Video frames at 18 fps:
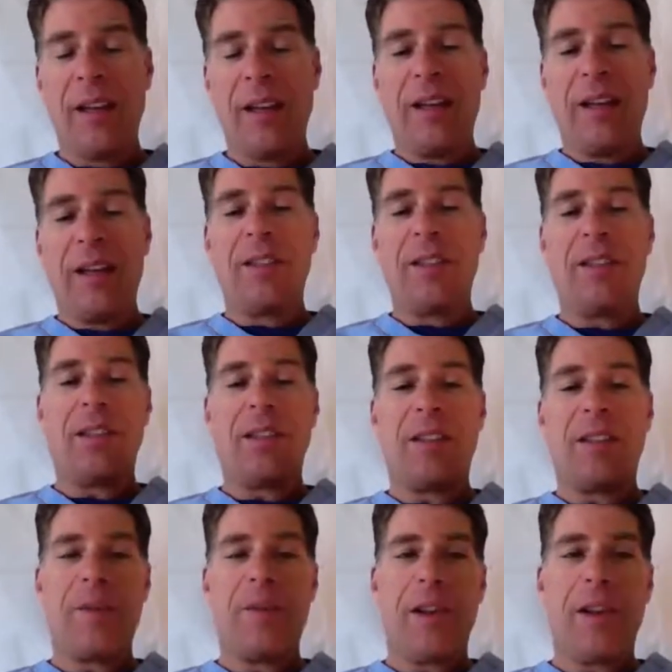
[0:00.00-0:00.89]
Yeah.
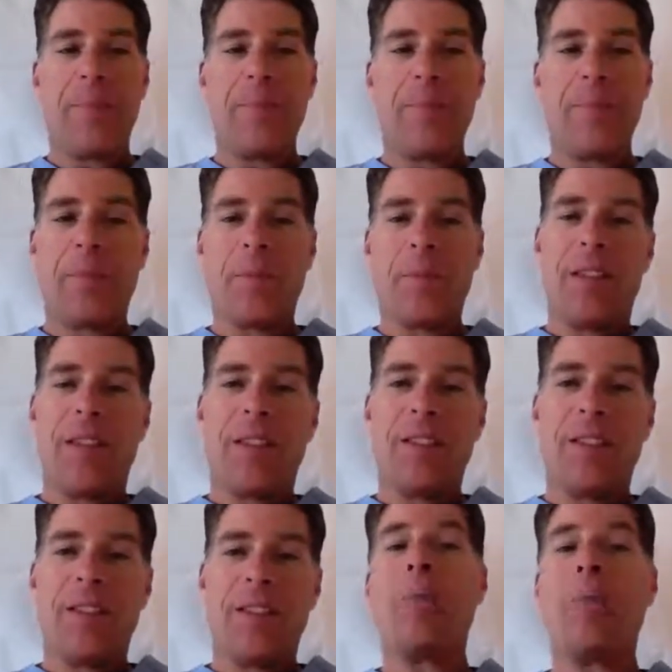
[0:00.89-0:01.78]
So um,
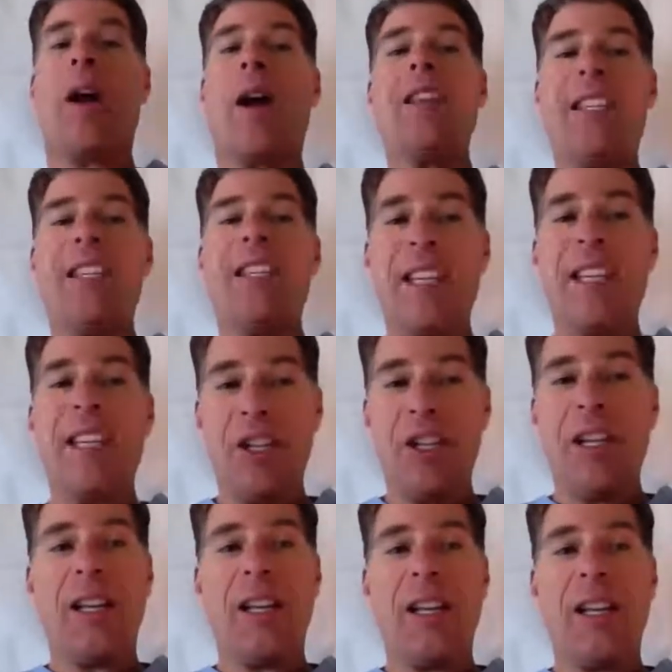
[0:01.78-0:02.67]
so the brain's
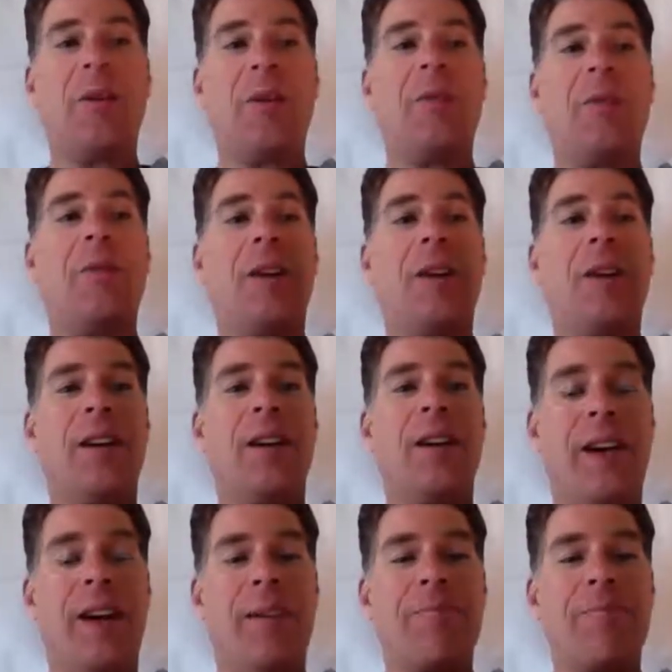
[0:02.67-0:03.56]
stingy, and so
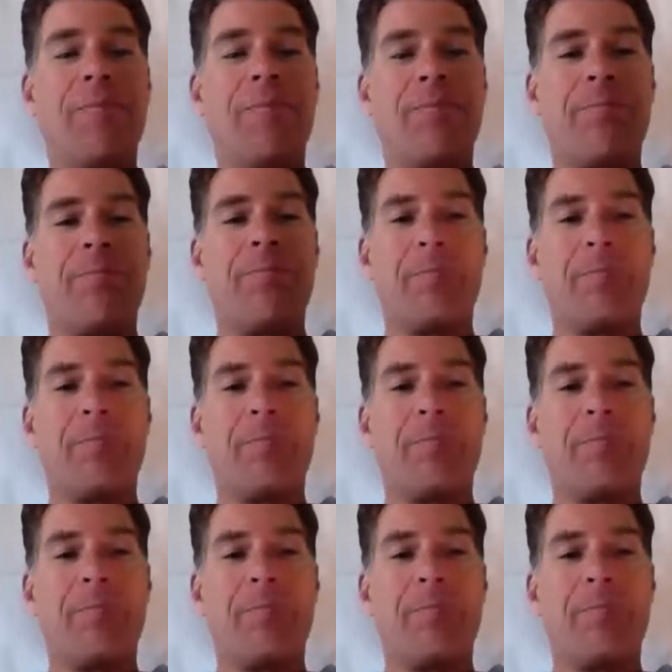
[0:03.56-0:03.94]
um,